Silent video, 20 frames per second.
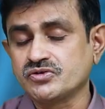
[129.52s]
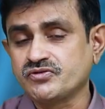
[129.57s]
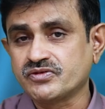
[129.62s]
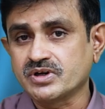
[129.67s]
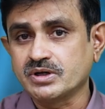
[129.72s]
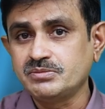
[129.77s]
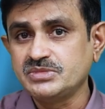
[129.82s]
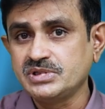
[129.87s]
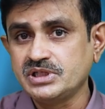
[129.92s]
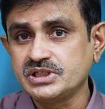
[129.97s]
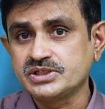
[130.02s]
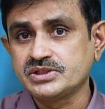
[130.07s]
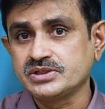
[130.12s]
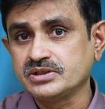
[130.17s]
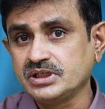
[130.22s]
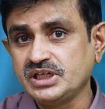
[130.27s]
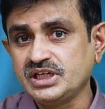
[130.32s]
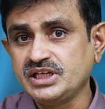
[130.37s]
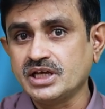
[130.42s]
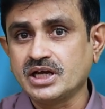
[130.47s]
from this,
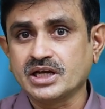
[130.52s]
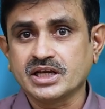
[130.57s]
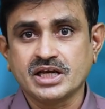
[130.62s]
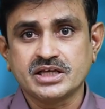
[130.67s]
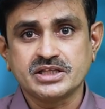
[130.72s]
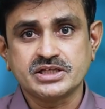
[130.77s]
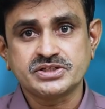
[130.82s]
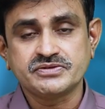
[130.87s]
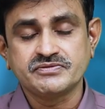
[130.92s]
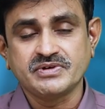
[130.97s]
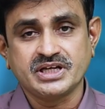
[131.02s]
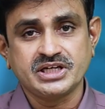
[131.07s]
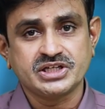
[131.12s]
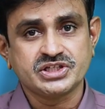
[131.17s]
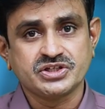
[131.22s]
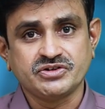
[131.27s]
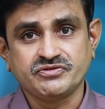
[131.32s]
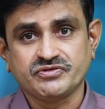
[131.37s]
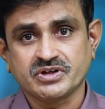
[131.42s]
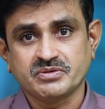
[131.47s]
India gathers
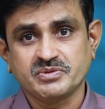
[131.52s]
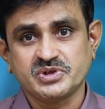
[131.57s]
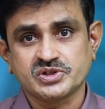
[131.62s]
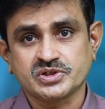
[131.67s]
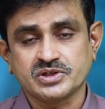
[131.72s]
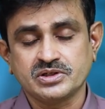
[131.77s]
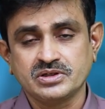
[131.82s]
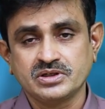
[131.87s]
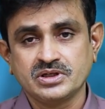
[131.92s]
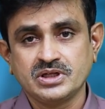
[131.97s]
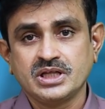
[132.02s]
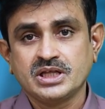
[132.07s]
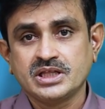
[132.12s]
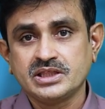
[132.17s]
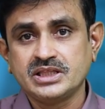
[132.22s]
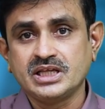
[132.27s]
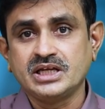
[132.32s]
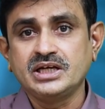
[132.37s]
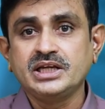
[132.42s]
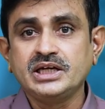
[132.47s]
various information,
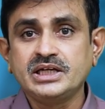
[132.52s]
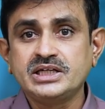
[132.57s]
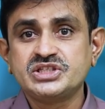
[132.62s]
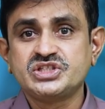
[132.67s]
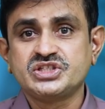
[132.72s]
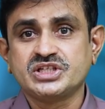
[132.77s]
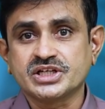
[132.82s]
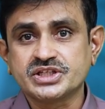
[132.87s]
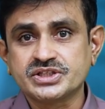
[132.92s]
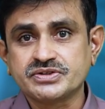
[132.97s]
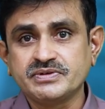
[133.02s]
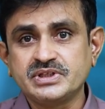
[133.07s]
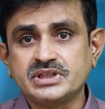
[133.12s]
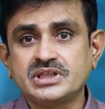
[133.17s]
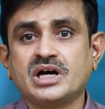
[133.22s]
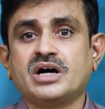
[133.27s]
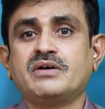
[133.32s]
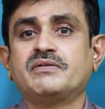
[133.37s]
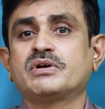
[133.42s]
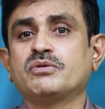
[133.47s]
then it checks with
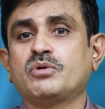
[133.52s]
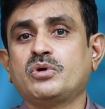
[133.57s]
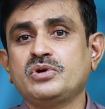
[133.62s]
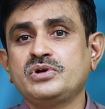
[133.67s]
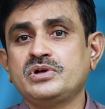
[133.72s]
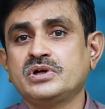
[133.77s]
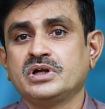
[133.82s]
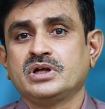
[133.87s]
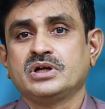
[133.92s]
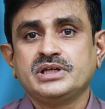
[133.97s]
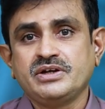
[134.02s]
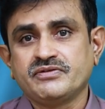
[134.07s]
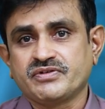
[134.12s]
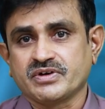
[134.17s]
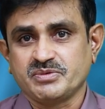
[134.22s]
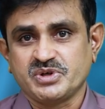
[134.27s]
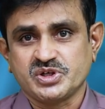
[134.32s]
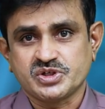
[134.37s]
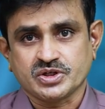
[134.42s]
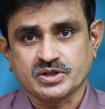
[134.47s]
our own
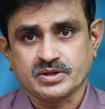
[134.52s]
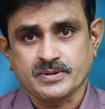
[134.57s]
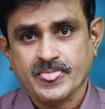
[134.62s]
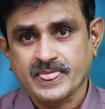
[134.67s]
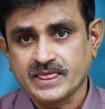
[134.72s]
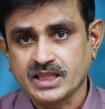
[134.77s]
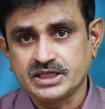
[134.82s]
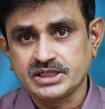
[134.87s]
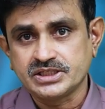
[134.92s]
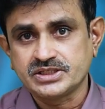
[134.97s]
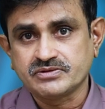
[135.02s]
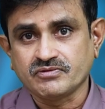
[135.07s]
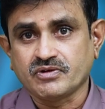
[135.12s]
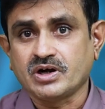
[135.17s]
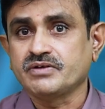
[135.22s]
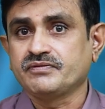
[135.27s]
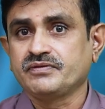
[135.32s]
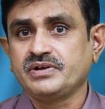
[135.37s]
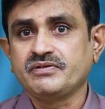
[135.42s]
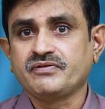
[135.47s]
information. That is
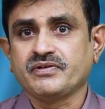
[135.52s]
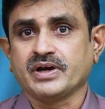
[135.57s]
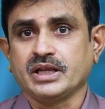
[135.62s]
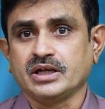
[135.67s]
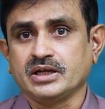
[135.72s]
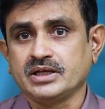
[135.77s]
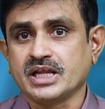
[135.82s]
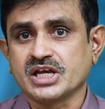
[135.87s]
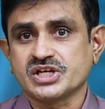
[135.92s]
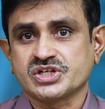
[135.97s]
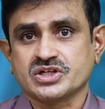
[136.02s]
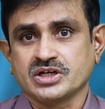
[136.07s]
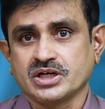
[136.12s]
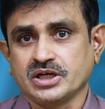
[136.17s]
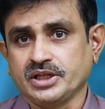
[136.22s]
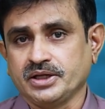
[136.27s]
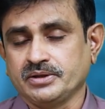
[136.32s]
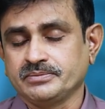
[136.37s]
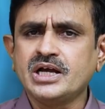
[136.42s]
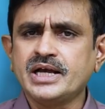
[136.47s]
what we file
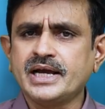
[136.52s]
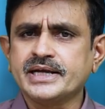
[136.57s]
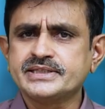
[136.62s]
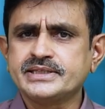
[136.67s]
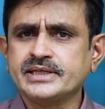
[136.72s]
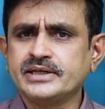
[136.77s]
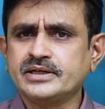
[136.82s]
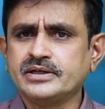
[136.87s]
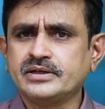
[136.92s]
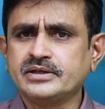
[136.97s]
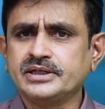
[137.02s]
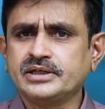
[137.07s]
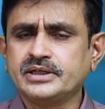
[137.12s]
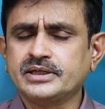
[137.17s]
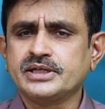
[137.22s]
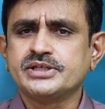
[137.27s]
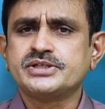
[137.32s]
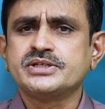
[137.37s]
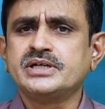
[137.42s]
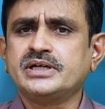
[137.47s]
nationally. As a
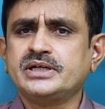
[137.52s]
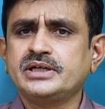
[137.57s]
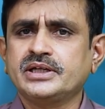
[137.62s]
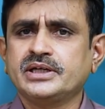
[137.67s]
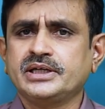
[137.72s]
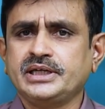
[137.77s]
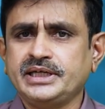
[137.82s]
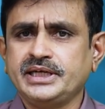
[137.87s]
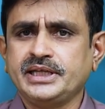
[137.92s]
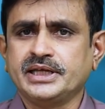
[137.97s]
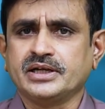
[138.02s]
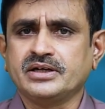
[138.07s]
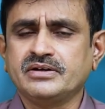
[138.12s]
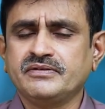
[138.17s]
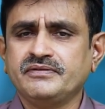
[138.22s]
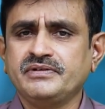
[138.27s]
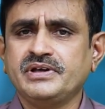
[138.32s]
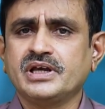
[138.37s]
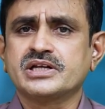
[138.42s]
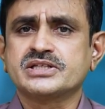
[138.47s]
resident Indian,
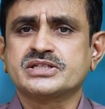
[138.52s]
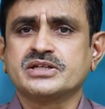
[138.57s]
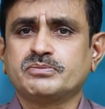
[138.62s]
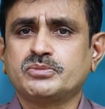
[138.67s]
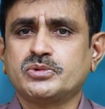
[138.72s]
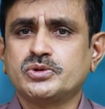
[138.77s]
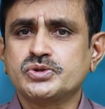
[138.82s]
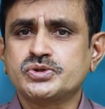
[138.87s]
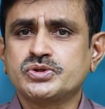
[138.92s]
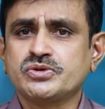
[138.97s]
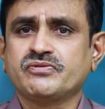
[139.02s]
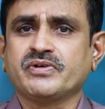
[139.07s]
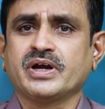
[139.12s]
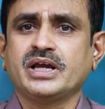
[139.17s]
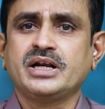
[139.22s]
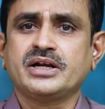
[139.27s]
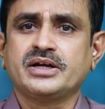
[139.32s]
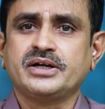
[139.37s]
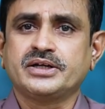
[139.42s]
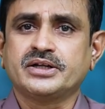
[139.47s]
we are supposed to
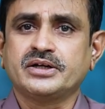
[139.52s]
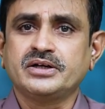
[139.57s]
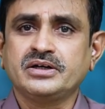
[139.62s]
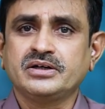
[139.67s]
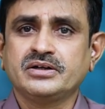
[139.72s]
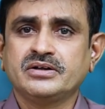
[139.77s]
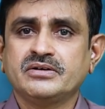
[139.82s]
file return